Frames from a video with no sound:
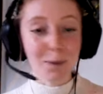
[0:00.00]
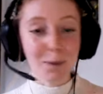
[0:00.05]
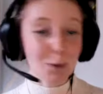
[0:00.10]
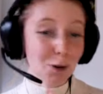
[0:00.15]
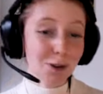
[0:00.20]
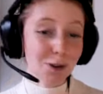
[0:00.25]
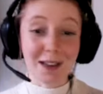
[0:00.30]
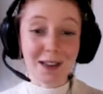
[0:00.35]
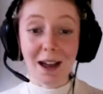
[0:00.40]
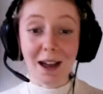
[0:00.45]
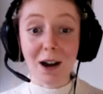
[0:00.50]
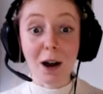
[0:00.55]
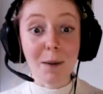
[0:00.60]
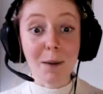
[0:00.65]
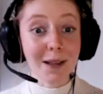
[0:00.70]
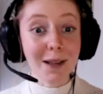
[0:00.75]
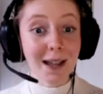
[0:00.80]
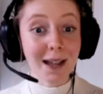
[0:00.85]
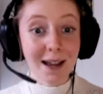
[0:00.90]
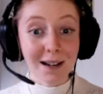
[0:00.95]
I'm not saying
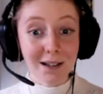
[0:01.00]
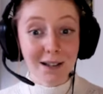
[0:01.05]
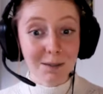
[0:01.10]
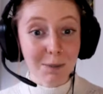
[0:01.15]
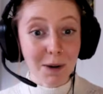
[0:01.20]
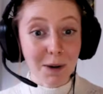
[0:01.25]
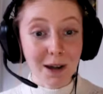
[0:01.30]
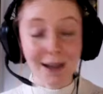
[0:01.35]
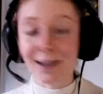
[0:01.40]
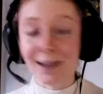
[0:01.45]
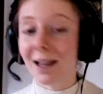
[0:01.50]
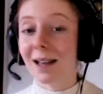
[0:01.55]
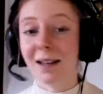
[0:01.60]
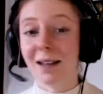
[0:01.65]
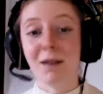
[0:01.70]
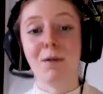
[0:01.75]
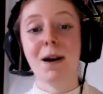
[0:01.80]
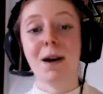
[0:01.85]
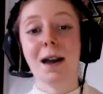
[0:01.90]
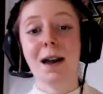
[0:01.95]
I'm an expert in
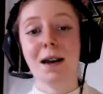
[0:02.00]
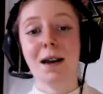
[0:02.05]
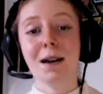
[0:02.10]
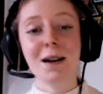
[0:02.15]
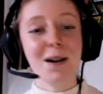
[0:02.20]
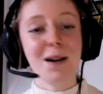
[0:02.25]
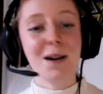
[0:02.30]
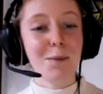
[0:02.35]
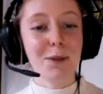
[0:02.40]
any way,